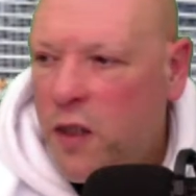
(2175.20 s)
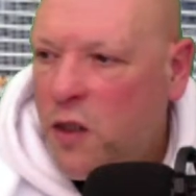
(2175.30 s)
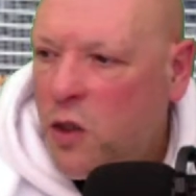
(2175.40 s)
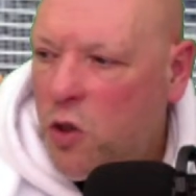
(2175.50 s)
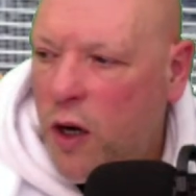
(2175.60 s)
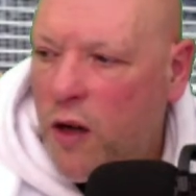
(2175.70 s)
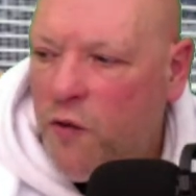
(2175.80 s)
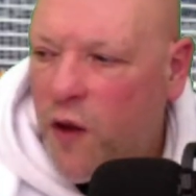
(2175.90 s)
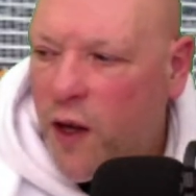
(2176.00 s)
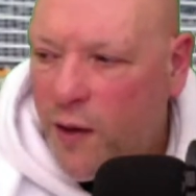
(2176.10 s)
Australia
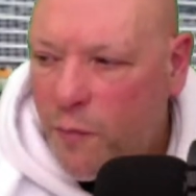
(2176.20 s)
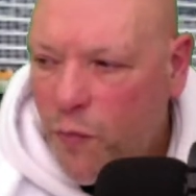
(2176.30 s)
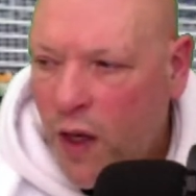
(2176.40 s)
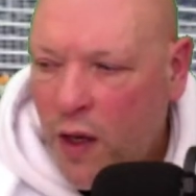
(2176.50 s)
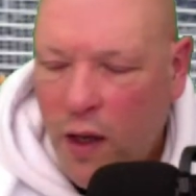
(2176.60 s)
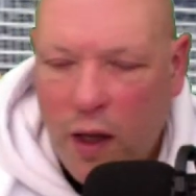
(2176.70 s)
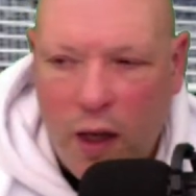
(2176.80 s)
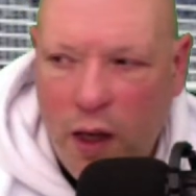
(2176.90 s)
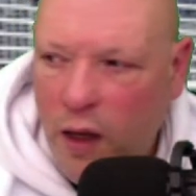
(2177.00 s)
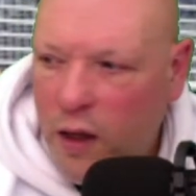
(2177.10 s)
Fair.
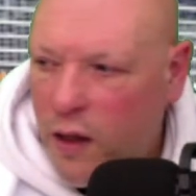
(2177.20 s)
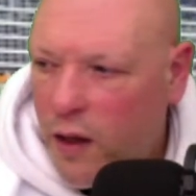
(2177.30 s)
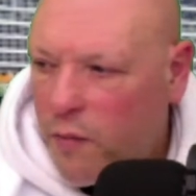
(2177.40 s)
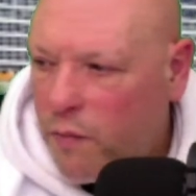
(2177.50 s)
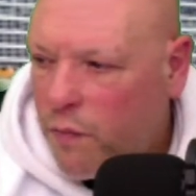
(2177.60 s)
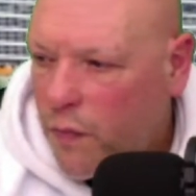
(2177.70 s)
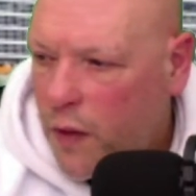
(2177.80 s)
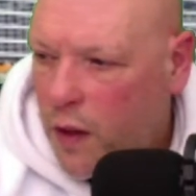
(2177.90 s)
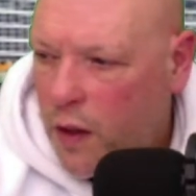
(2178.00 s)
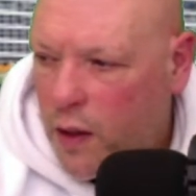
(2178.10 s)
And
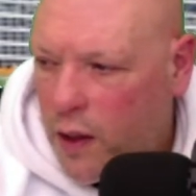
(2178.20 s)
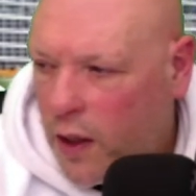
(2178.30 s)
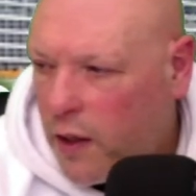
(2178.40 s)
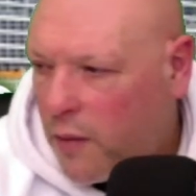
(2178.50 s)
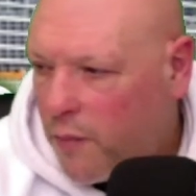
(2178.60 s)
yeah,